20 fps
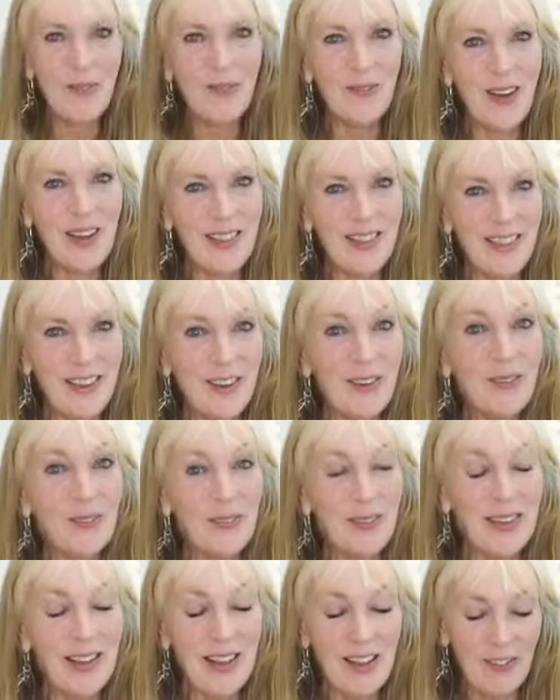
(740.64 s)
but they're
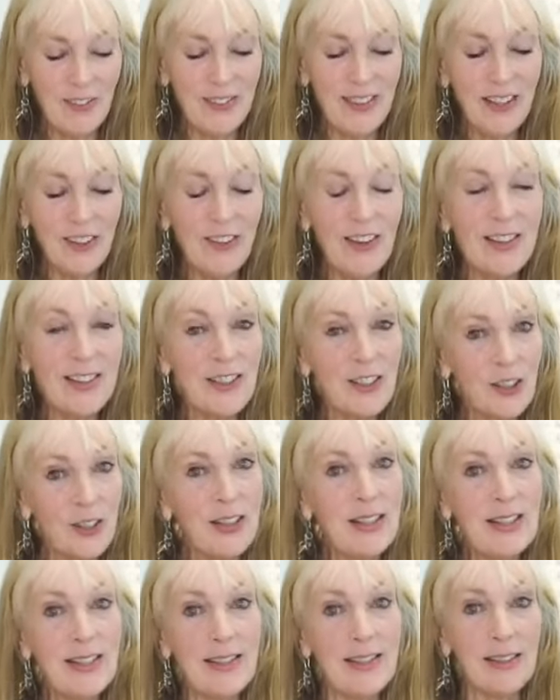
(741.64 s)
if they're as good
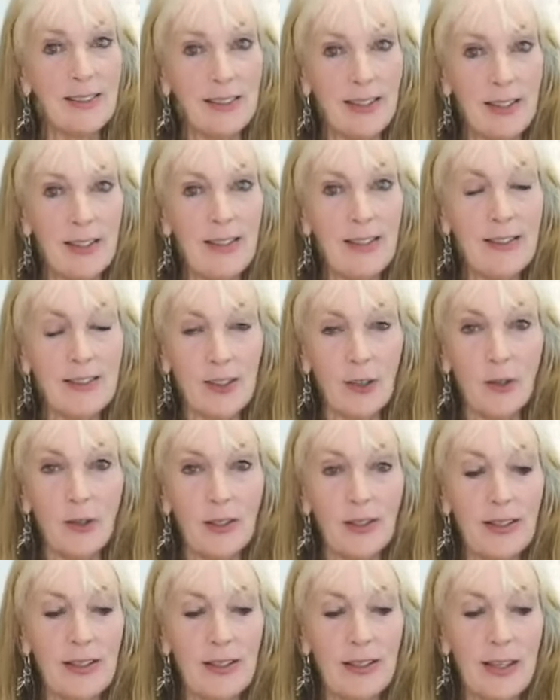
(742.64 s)
as the leaves, the
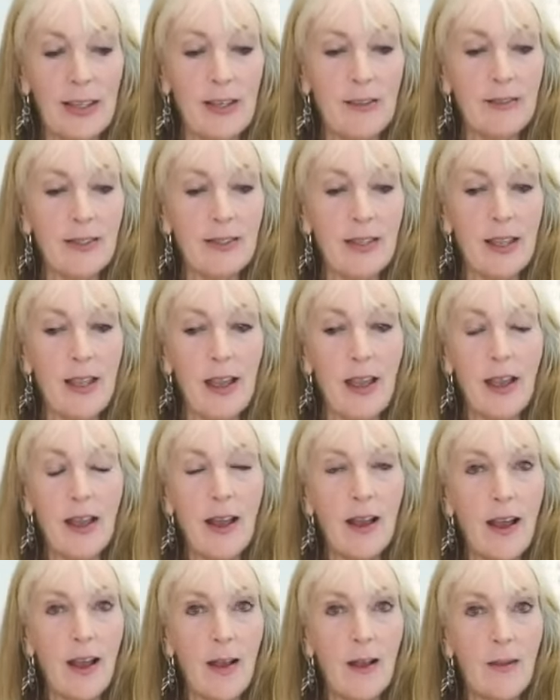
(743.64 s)
early leaves.
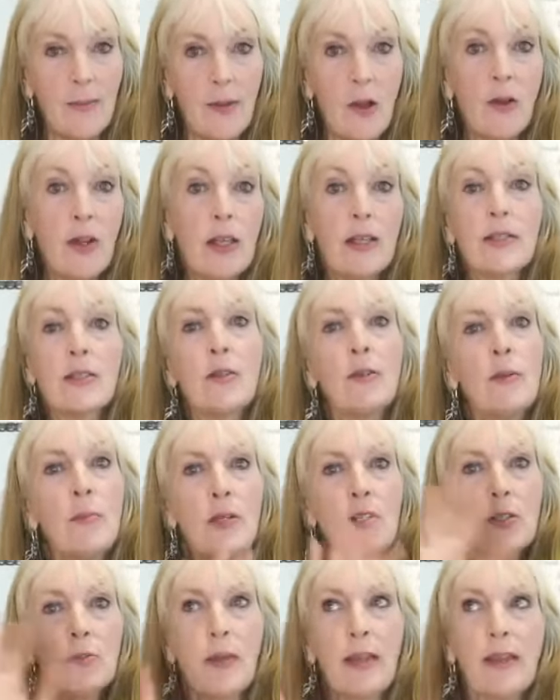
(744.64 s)
Um, all right, so let me
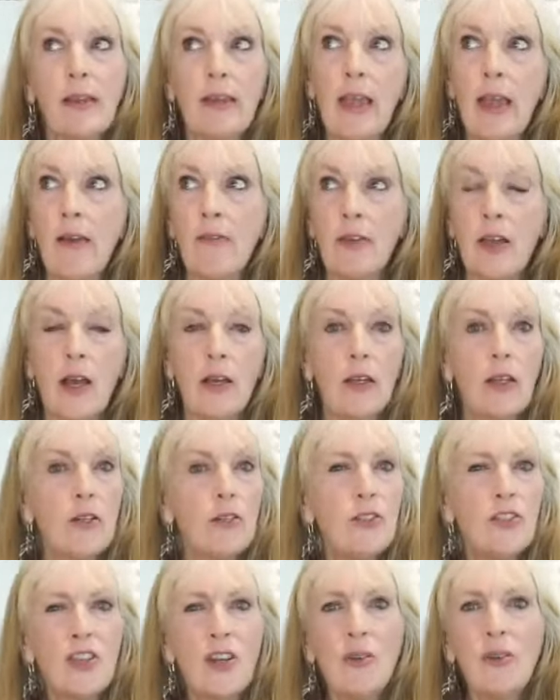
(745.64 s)
just make a caveat.
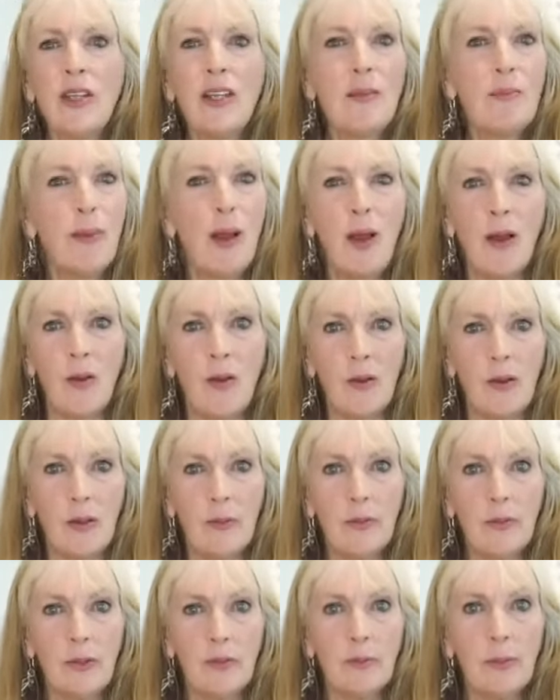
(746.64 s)
Don't eat poke,
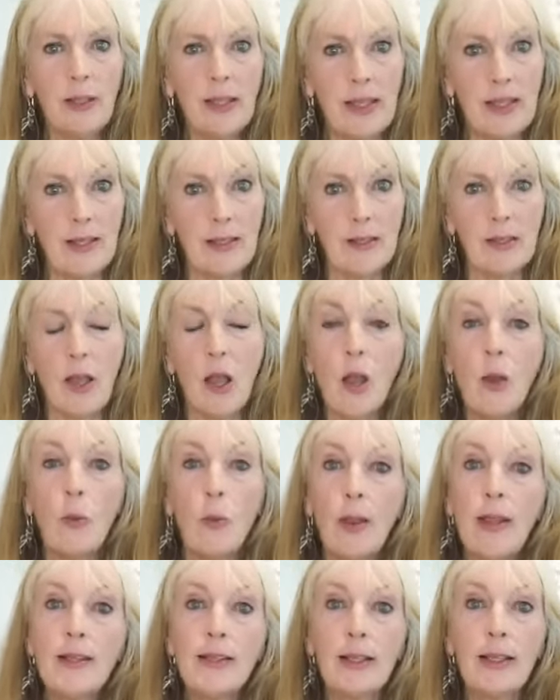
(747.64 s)
please.
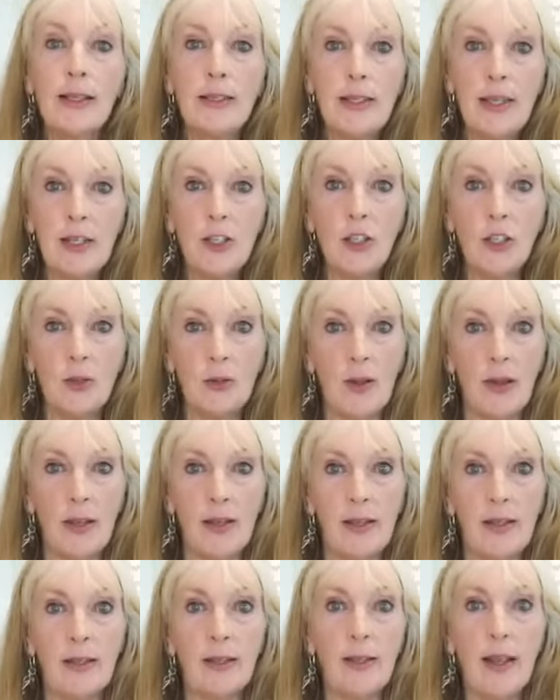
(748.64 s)
Wait till I teach you on
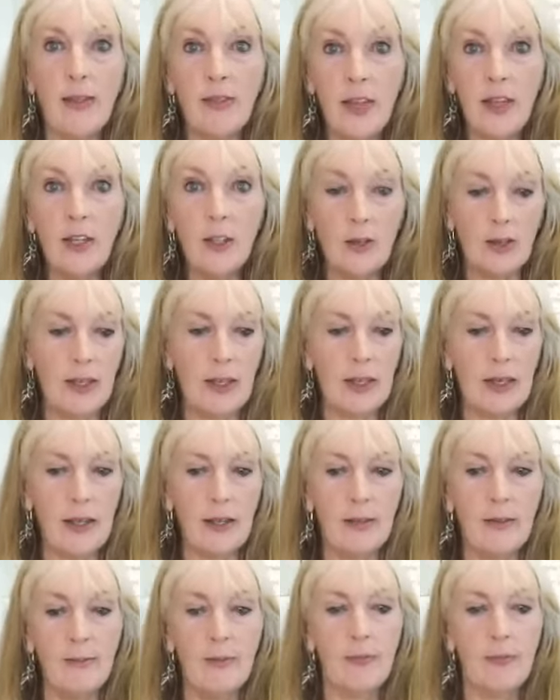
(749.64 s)
it, and then you can eat it,